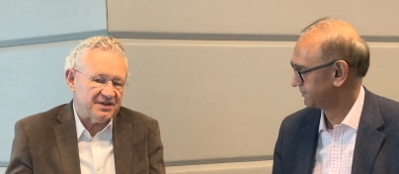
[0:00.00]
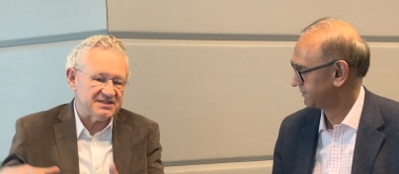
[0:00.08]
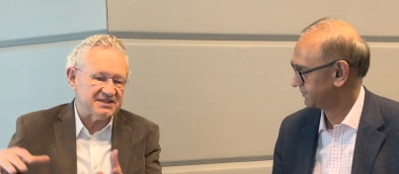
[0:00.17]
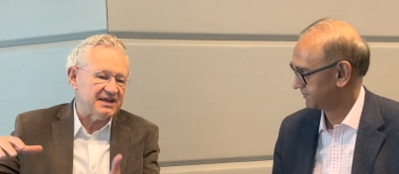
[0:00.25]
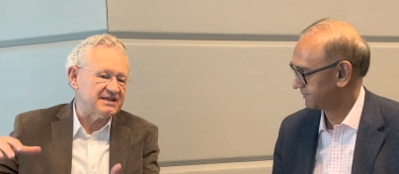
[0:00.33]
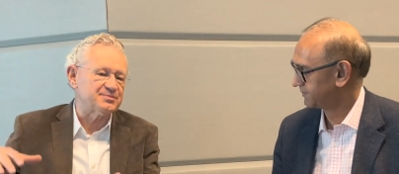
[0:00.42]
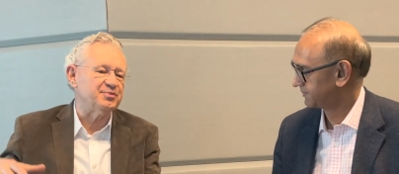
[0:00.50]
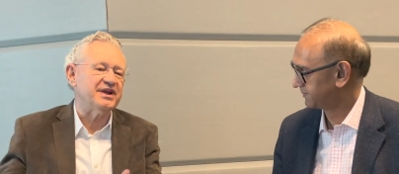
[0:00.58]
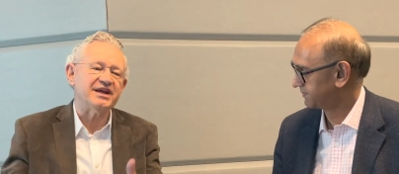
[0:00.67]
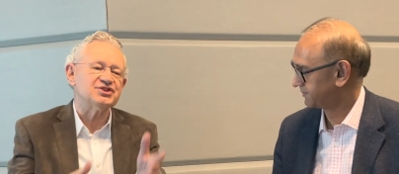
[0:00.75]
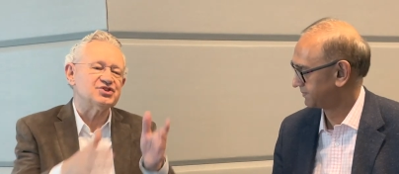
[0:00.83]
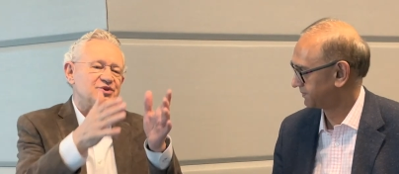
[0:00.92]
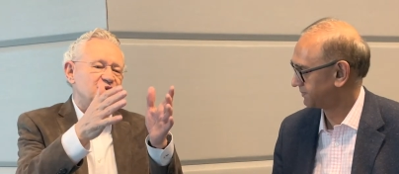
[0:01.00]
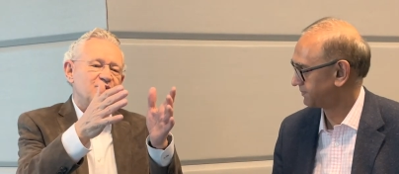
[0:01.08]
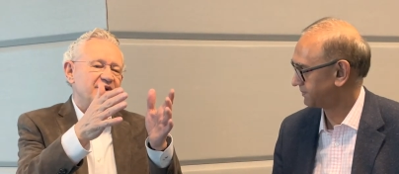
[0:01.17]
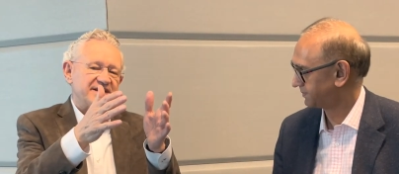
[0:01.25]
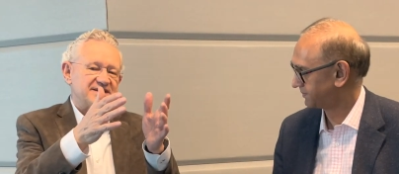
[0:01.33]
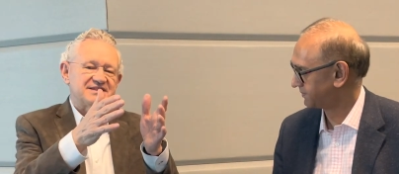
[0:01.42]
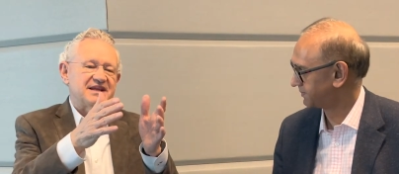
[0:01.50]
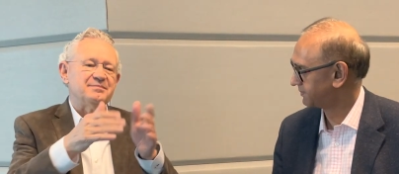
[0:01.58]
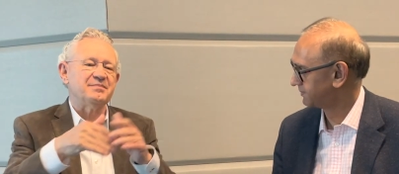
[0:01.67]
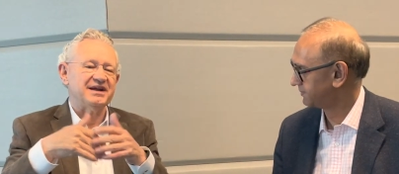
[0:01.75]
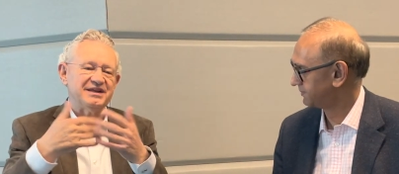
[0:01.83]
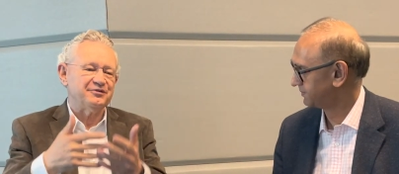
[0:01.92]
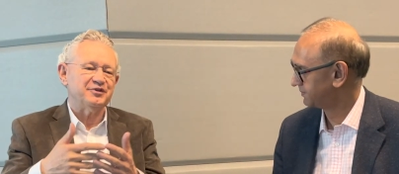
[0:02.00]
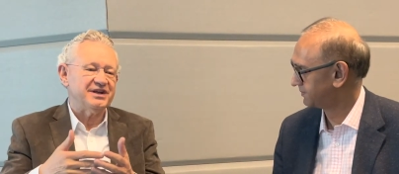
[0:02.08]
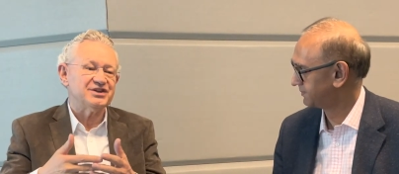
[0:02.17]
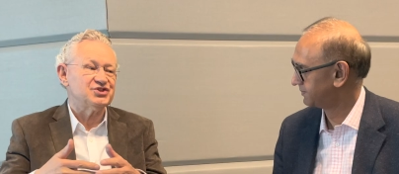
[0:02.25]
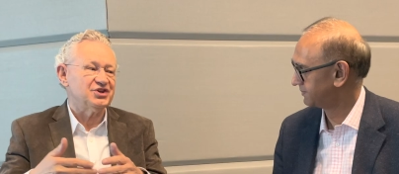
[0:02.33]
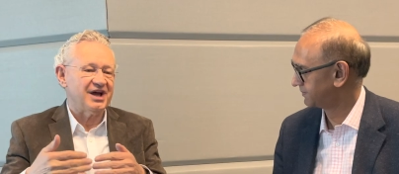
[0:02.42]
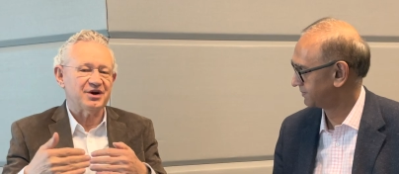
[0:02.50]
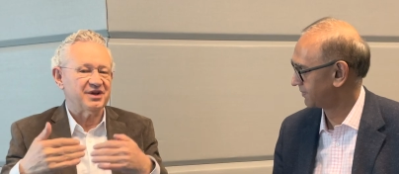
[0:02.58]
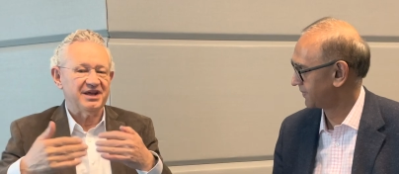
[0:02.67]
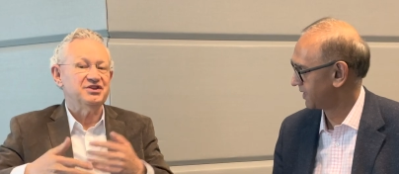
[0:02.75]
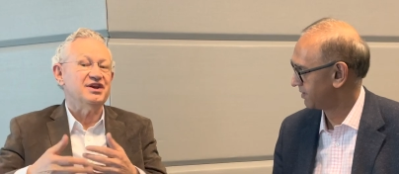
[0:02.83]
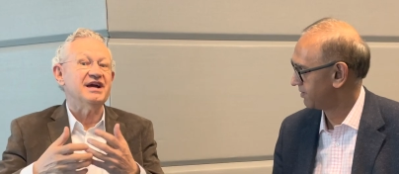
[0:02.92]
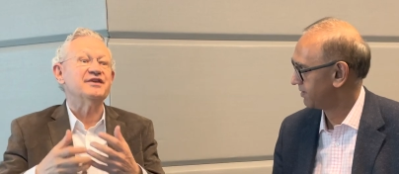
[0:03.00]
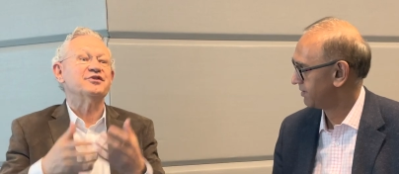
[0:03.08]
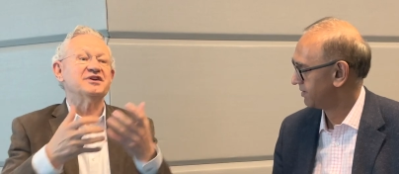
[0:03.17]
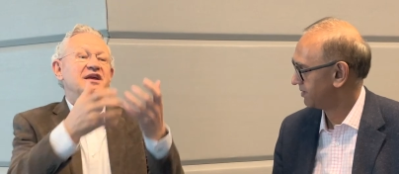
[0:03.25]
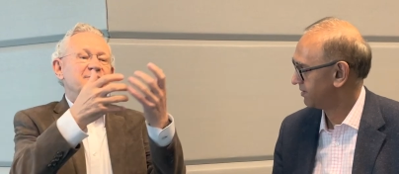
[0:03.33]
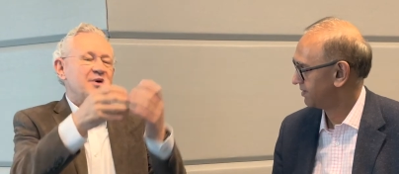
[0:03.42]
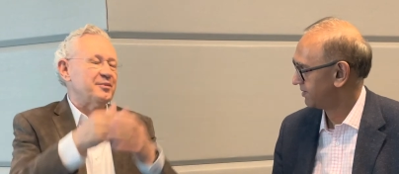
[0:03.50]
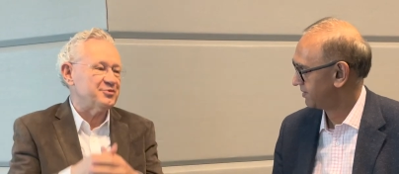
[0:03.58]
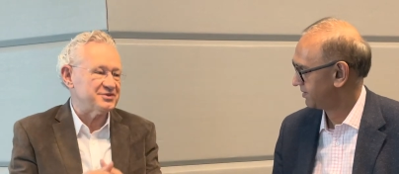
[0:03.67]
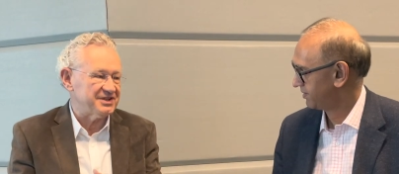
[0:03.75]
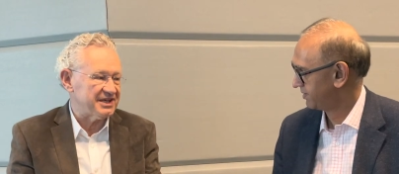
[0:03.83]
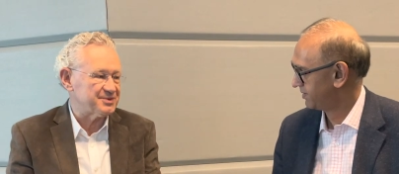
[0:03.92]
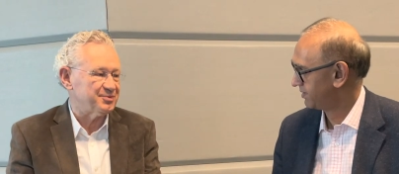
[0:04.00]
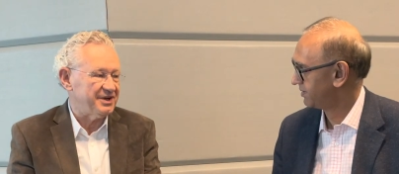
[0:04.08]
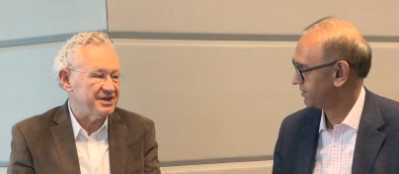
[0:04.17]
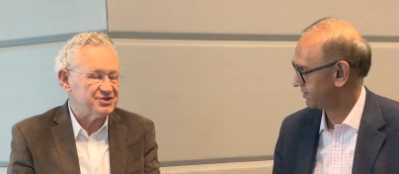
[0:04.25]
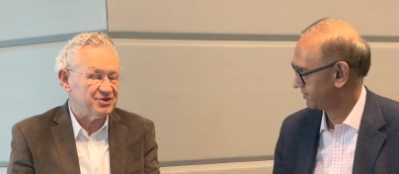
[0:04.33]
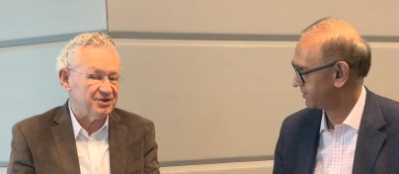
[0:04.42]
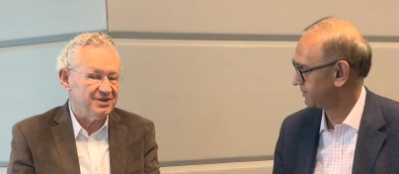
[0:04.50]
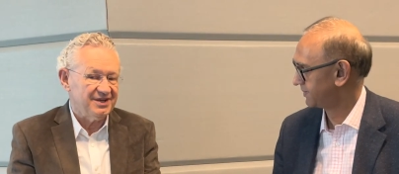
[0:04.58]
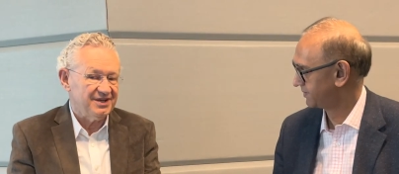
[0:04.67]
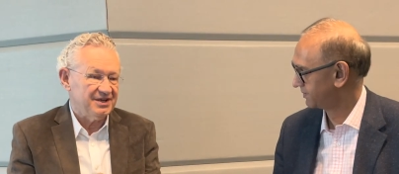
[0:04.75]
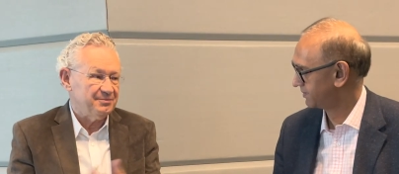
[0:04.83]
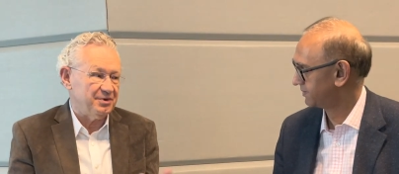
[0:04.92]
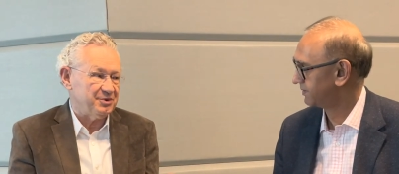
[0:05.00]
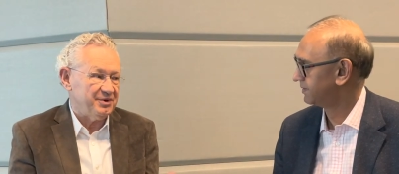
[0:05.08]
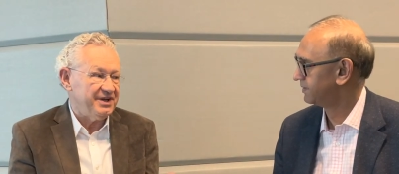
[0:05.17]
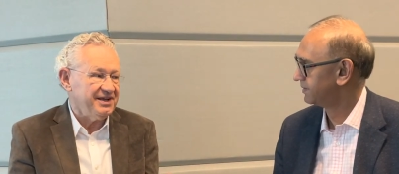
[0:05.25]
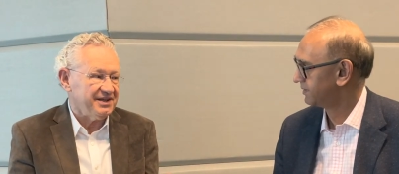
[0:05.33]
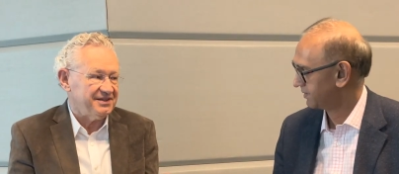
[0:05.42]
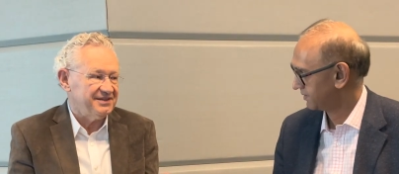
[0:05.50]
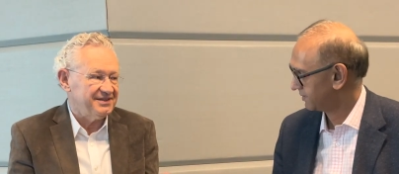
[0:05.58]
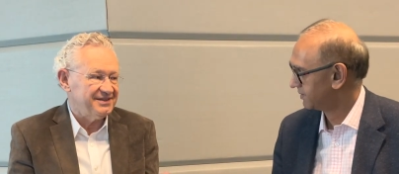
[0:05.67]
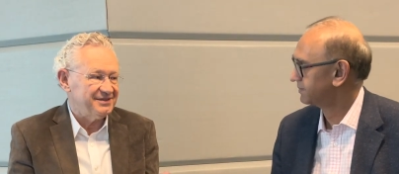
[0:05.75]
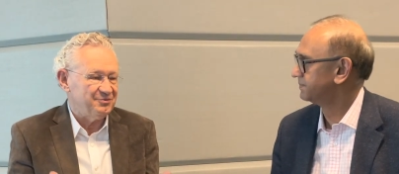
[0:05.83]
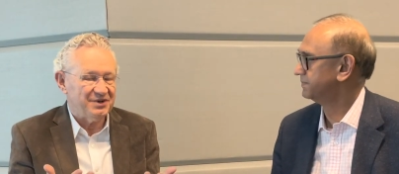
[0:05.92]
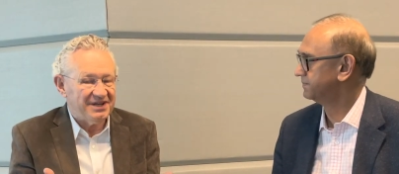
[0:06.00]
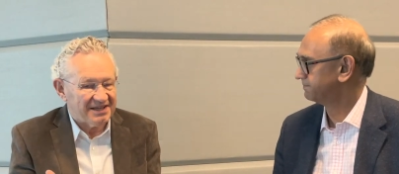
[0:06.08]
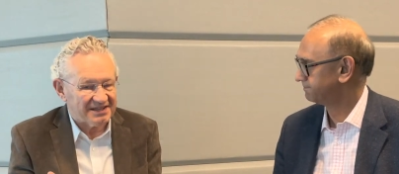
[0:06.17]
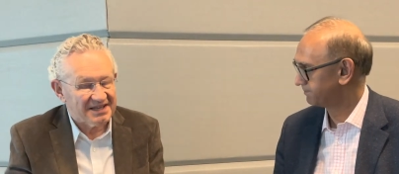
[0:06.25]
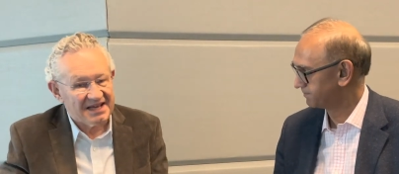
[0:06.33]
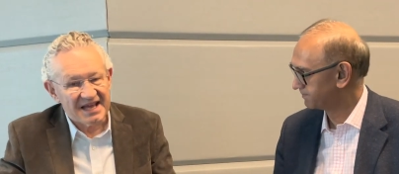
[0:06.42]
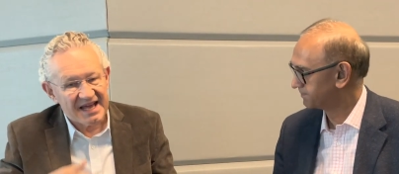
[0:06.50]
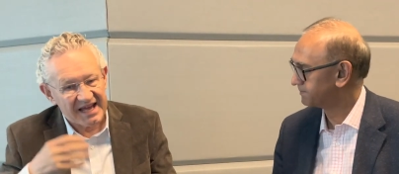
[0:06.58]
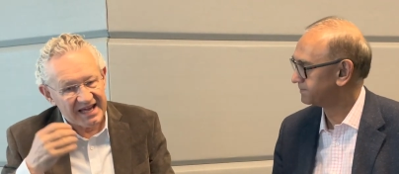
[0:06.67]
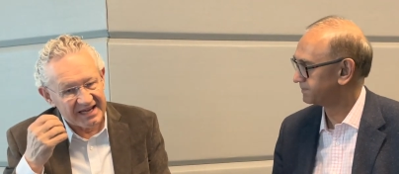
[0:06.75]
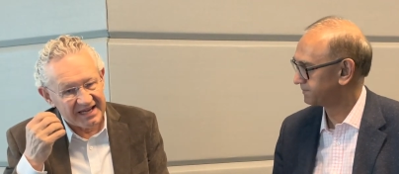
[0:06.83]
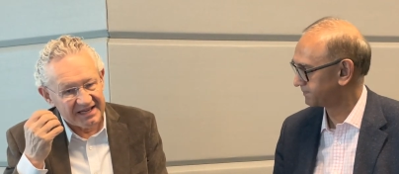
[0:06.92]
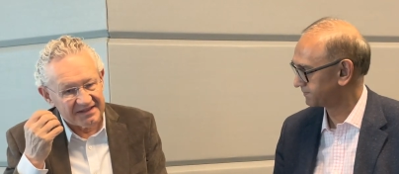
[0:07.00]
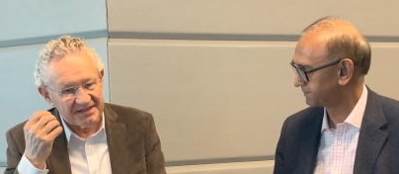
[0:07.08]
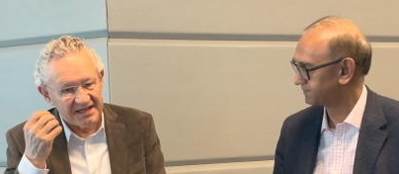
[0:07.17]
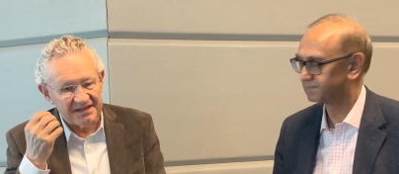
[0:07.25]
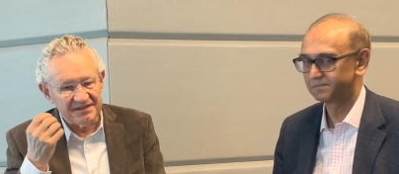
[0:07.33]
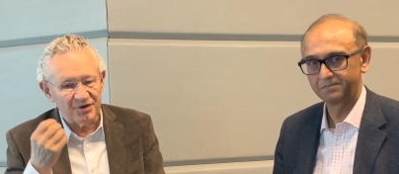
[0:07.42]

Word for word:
Speaker 1: this exponential quest. And by definition, how can you ever keep up with an exponential? But we did. We did. And, and, and